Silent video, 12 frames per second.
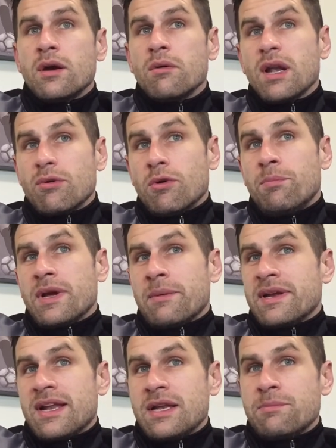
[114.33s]
Well, it would be. I
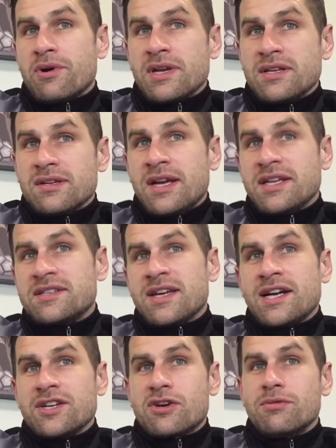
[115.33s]
mean, any
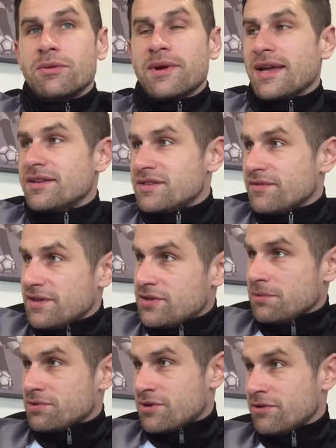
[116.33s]
side you come up against, if their
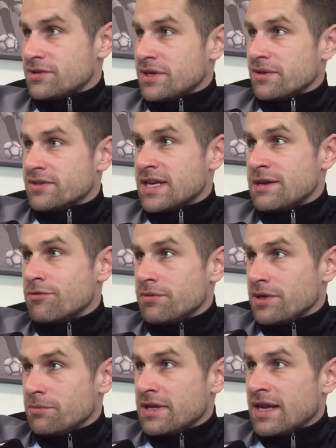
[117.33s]
top scorer's out of the team,
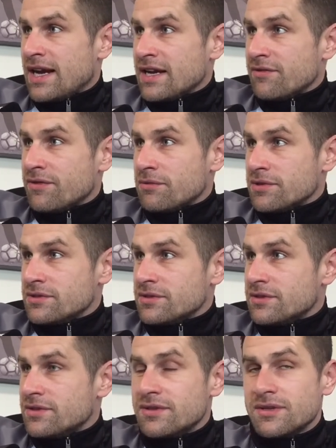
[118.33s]
you'd be lying if it
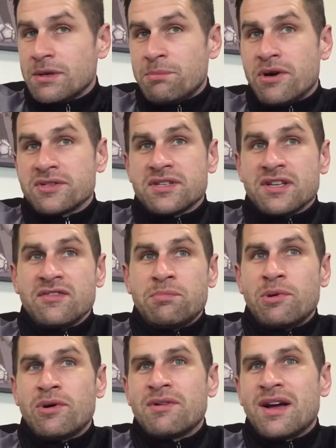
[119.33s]
wasn't a
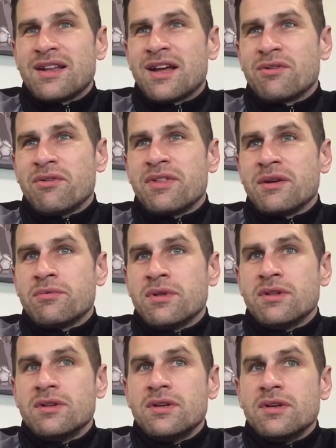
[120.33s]
positive. But I don't think
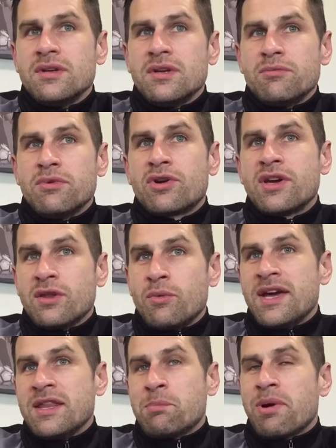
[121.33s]
we'll look at the way they